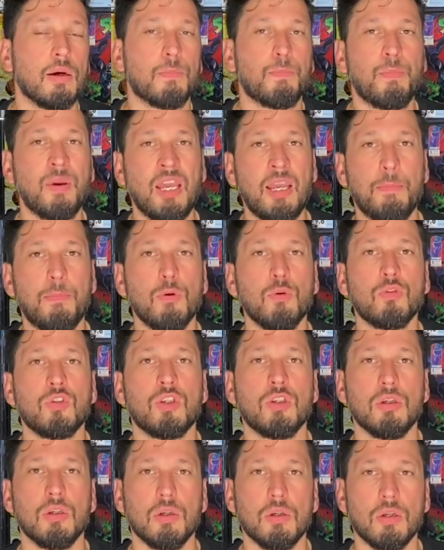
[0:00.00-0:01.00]
people
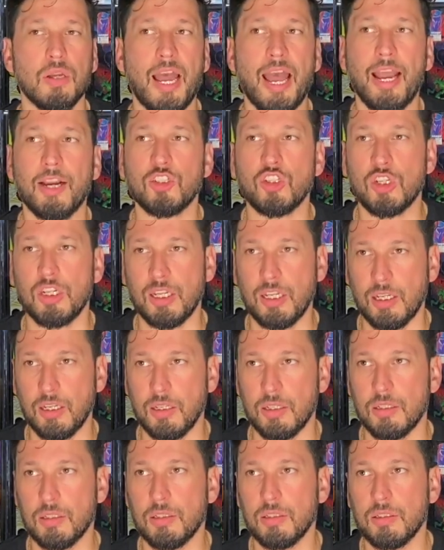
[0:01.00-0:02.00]
to
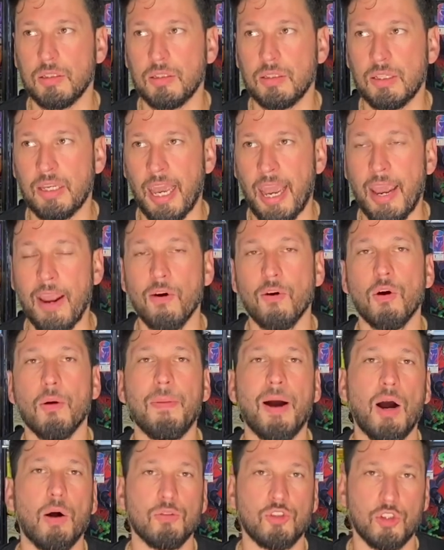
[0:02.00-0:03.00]
actually care
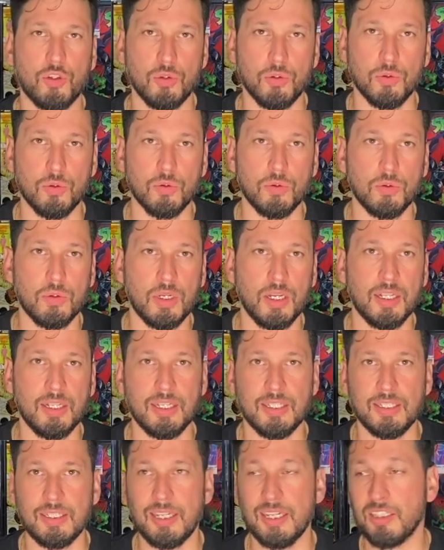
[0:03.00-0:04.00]
about you in
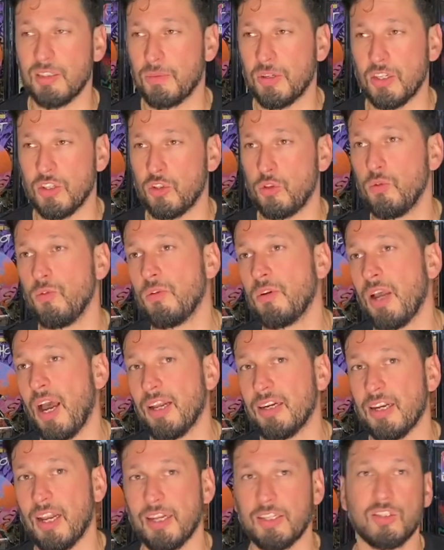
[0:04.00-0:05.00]
these things because you
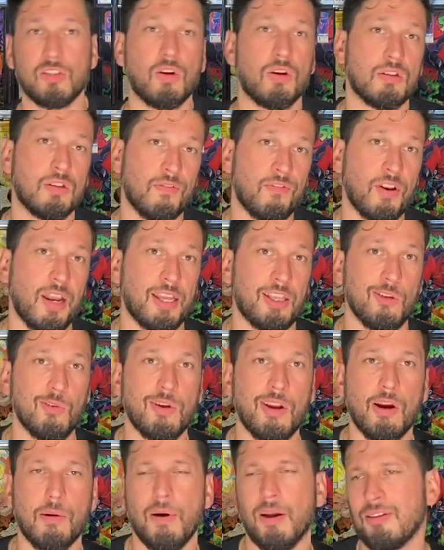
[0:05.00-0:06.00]
kind of like start to feel like you
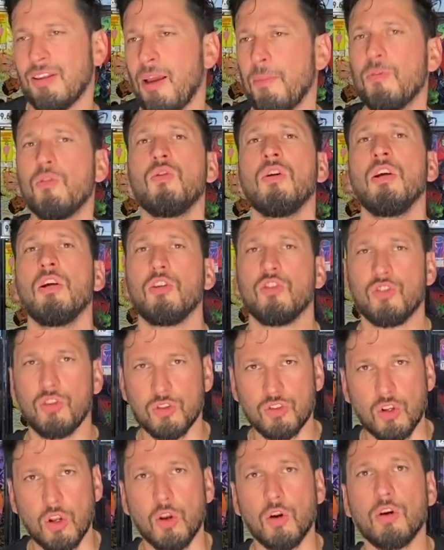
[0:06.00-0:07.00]
care about them. You
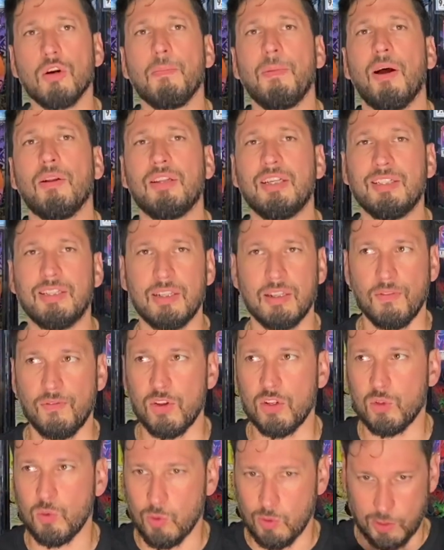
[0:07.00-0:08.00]
start to learn about these
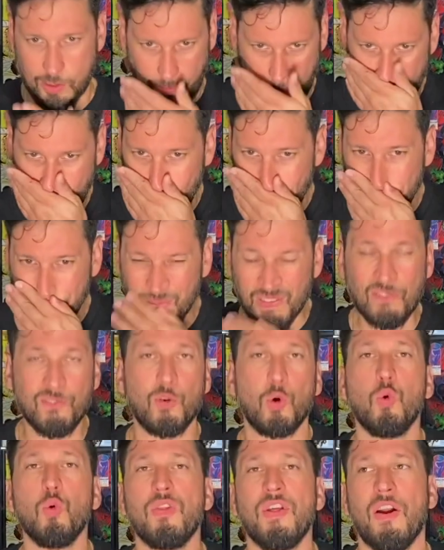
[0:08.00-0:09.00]
individuals
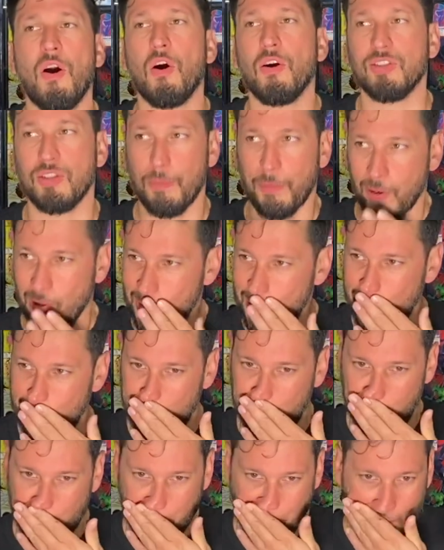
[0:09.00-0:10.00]
for who they are as a
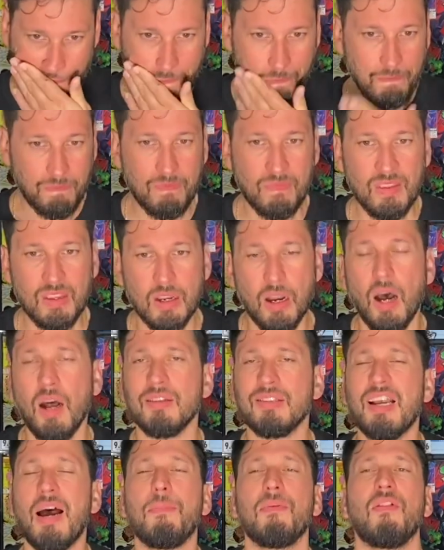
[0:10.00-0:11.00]
person, on
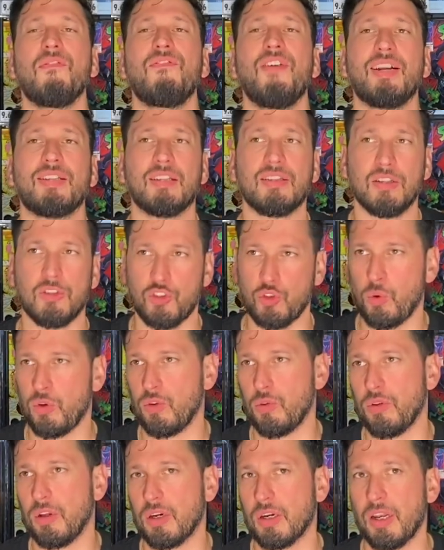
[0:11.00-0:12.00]
top of the fact that they're showing
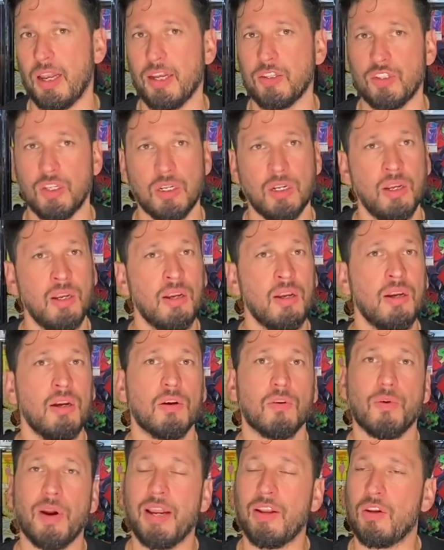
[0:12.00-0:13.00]
you their collection,
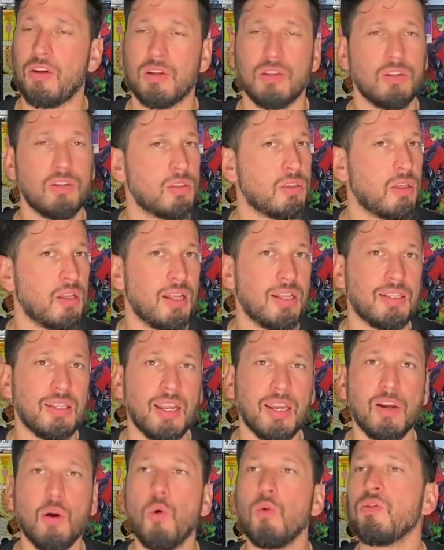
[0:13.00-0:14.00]
right?
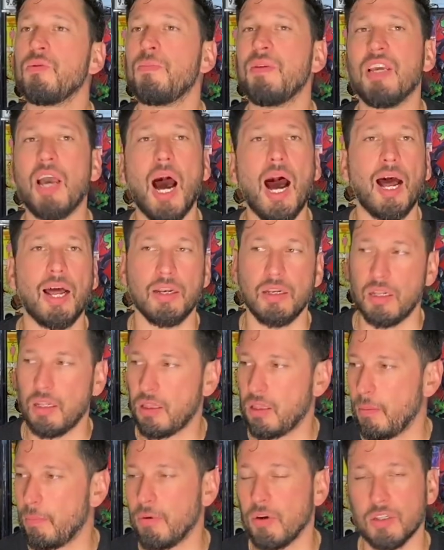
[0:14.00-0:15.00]
It goes beyond
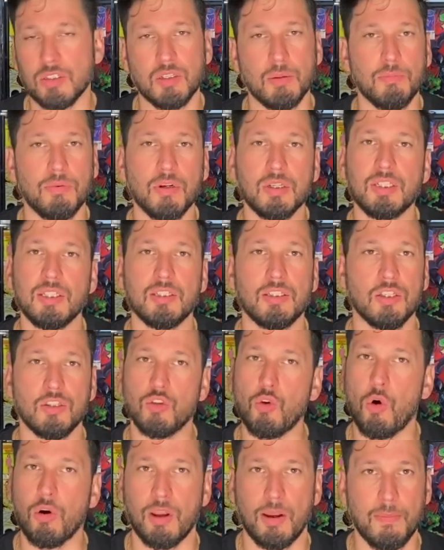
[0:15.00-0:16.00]
the books. The books is the
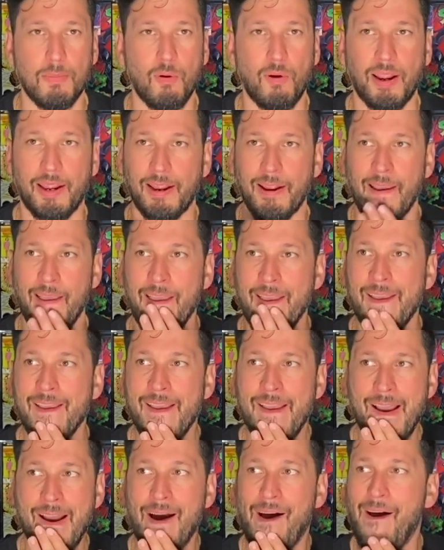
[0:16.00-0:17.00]
talking point
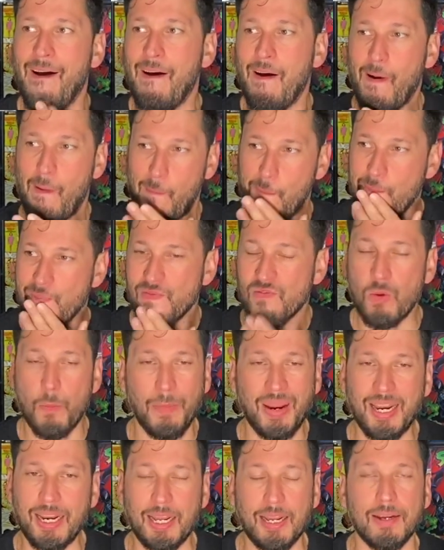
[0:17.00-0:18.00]
to
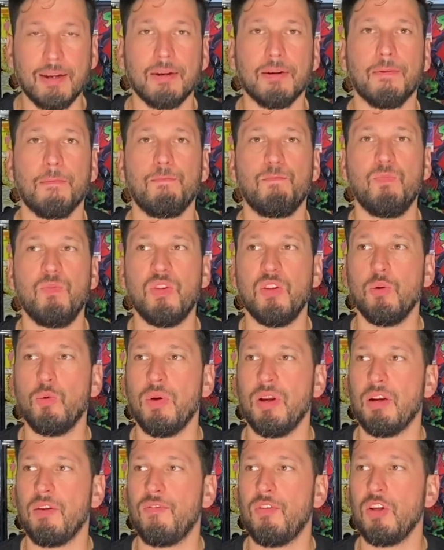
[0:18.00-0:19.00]
meeting new
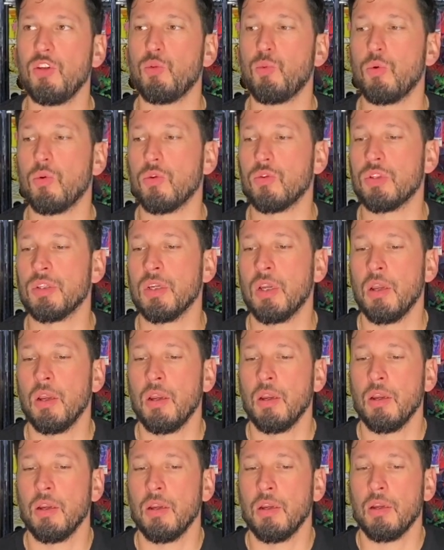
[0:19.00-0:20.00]
individuals,
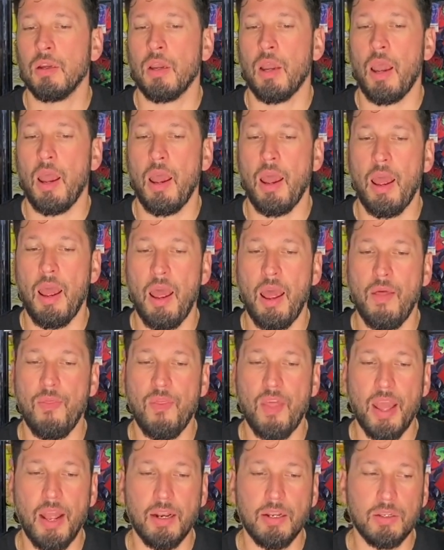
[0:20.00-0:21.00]
and
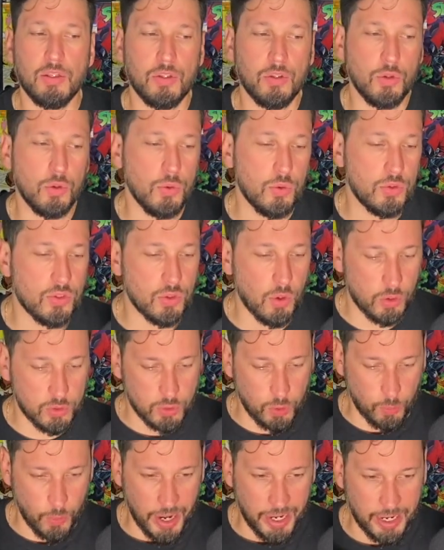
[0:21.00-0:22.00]
then you start
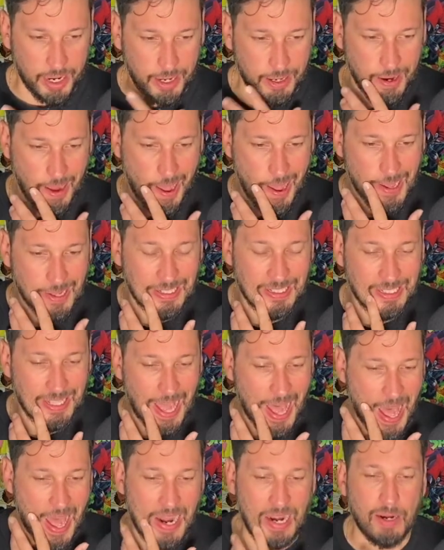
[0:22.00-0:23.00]
to recognize
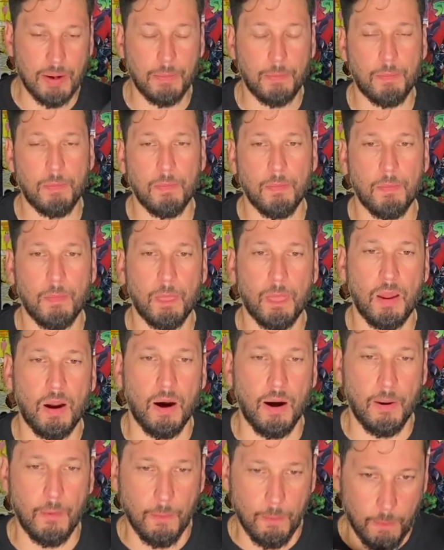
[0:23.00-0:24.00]
that
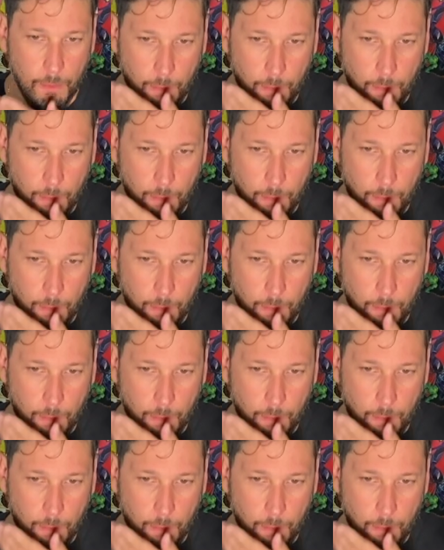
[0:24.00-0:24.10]
um,